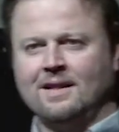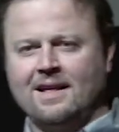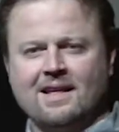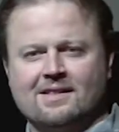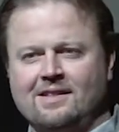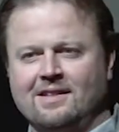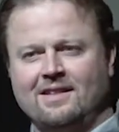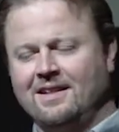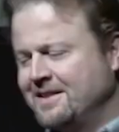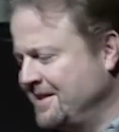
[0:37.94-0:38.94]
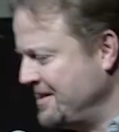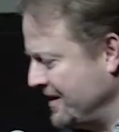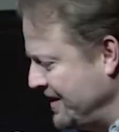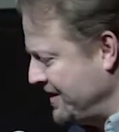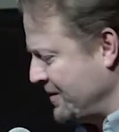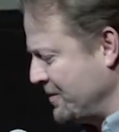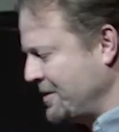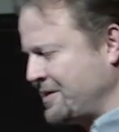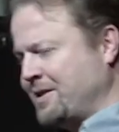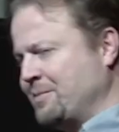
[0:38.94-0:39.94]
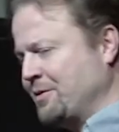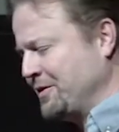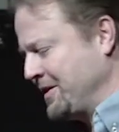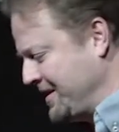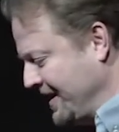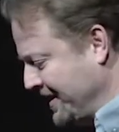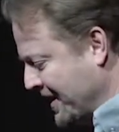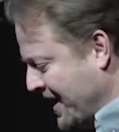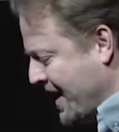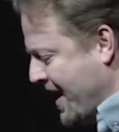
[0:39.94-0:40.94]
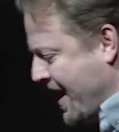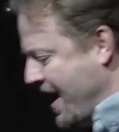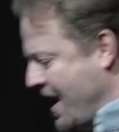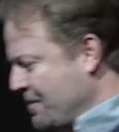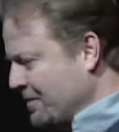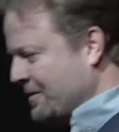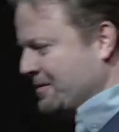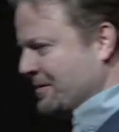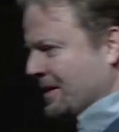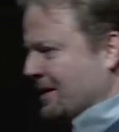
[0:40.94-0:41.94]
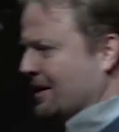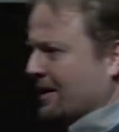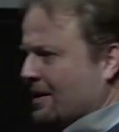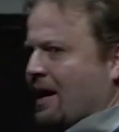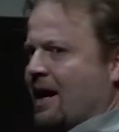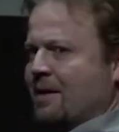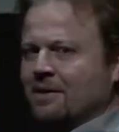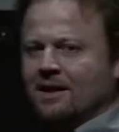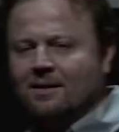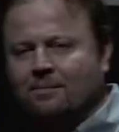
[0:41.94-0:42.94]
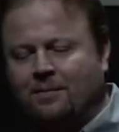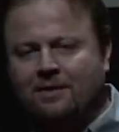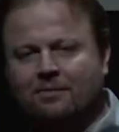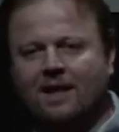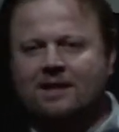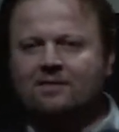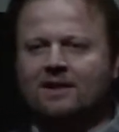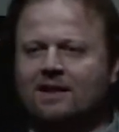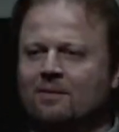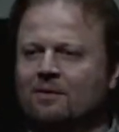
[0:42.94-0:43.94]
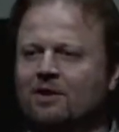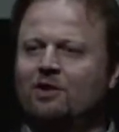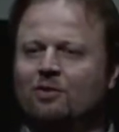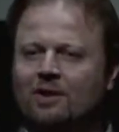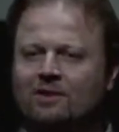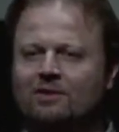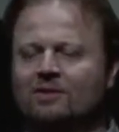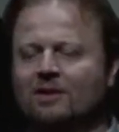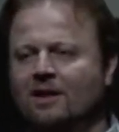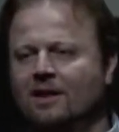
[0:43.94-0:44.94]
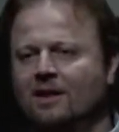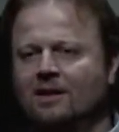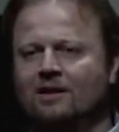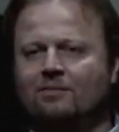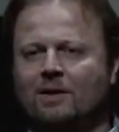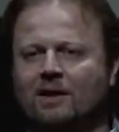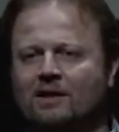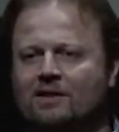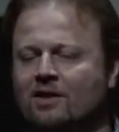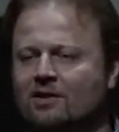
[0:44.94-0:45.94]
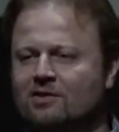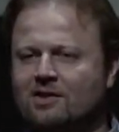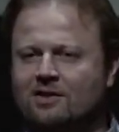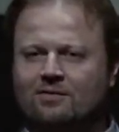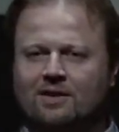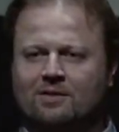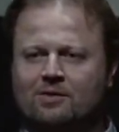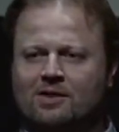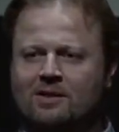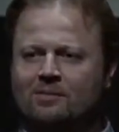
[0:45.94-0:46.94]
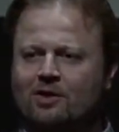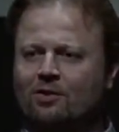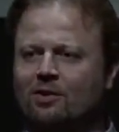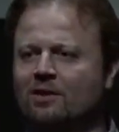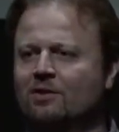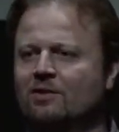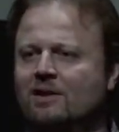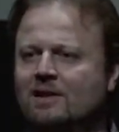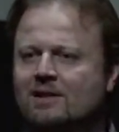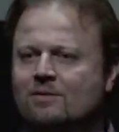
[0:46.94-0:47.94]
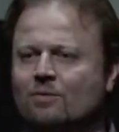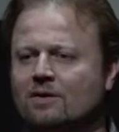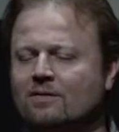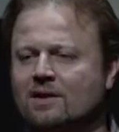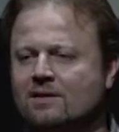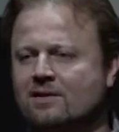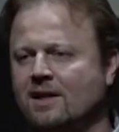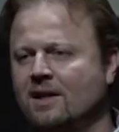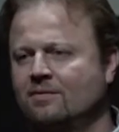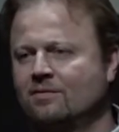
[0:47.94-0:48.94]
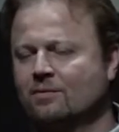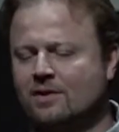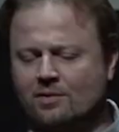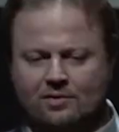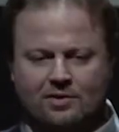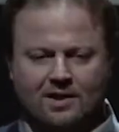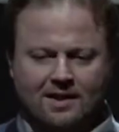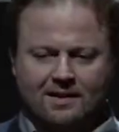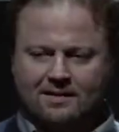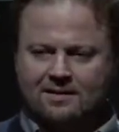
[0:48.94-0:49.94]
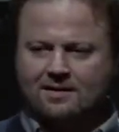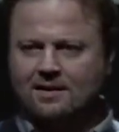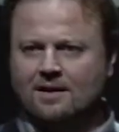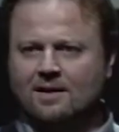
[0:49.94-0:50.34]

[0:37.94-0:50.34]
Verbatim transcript: I can't see a thing in these lights, so I'm going to step over to the side. I'm Pete Makovicky. I'm a curator of paleontology at the Field Museum. Curator is one of our staff research titles.